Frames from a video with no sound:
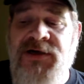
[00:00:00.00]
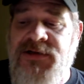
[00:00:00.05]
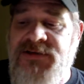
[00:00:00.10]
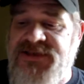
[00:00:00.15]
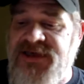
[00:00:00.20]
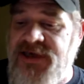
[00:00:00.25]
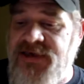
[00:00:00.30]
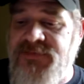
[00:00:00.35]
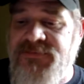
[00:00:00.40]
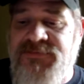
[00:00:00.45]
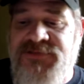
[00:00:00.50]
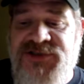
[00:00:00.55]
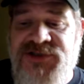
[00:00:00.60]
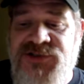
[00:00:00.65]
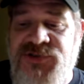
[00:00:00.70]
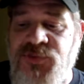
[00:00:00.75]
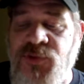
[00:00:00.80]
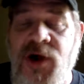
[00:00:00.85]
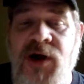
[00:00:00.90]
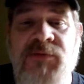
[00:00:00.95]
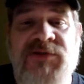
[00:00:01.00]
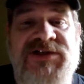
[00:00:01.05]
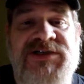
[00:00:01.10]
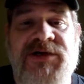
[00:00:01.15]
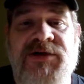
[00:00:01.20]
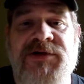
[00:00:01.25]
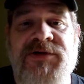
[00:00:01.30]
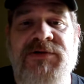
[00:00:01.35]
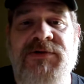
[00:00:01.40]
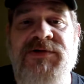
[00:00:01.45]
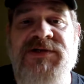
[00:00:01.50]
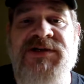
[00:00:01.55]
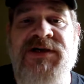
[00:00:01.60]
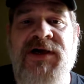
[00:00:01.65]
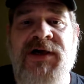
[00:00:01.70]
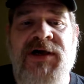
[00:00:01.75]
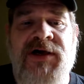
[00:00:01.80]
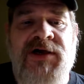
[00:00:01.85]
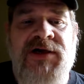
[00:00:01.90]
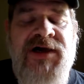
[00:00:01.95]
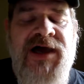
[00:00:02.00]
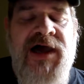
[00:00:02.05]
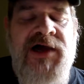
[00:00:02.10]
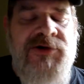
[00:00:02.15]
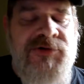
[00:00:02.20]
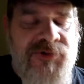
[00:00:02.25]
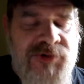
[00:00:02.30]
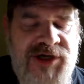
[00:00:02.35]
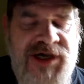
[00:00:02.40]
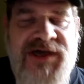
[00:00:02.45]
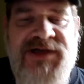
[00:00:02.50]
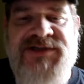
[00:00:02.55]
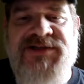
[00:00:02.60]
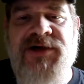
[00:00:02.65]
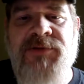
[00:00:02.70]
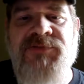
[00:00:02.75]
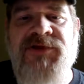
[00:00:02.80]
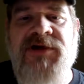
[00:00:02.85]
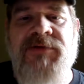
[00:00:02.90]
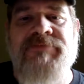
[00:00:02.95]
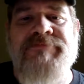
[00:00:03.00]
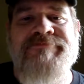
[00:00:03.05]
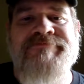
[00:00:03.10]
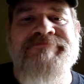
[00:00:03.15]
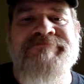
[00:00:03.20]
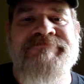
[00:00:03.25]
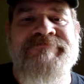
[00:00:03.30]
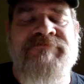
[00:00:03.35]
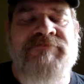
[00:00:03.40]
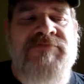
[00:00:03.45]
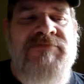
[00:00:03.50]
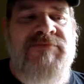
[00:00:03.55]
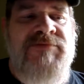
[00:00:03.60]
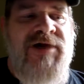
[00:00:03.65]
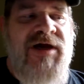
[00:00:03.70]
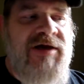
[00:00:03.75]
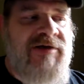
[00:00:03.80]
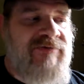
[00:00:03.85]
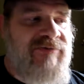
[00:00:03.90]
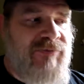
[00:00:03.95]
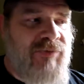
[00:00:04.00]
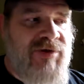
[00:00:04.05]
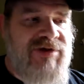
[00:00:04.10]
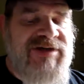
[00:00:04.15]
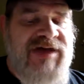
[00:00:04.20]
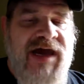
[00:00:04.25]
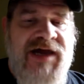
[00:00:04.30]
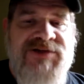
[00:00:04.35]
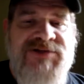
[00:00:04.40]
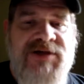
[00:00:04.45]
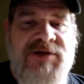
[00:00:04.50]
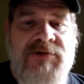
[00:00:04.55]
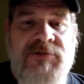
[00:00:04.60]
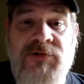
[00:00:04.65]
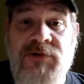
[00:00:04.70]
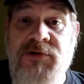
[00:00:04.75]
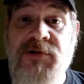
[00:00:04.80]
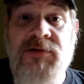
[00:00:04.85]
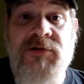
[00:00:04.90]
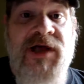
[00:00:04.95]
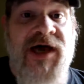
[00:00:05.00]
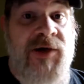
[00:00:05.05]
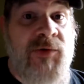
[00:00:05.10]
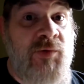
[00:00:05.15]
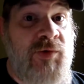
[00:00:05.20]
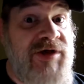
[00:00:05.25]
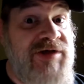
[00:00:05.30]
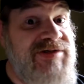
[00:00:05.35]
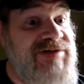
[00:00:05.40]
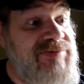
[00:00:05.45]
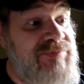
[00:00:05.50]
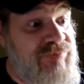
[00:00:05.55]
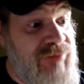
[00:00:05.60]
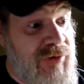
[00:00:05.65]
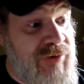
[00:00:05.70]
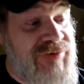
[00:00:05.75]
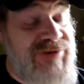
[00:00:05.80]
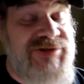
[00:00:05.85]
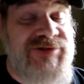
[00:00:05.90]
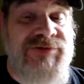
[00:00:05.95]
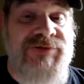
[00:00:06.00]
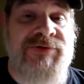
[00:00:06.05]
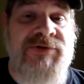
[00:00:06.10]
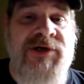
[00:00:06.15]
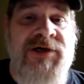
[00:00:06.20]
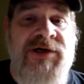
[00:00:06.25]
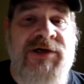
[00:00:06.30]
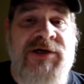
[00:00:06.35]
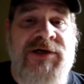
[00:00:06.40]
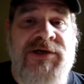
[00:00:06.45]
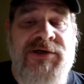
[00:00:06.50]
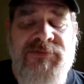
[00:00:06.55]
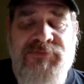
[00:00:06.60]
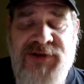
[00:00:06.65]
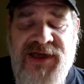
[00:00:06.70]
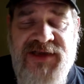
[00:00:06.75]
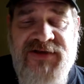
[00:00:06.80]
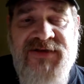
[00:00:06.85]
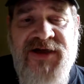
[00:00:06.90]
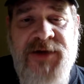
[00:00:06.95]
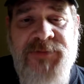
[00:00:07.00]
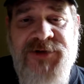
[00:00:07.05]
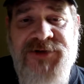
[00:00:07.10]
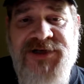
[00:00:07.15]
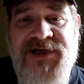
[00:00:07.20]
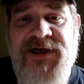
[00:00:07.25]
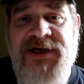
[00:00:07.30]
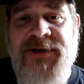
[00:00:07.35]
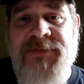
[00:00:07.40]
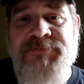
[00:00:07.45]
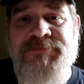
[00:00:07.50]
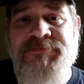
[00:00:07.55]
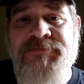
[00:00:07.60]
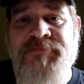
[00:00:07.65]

Take just raw materials and create something, and for it to actually look like what it's supposed to by the time you're done.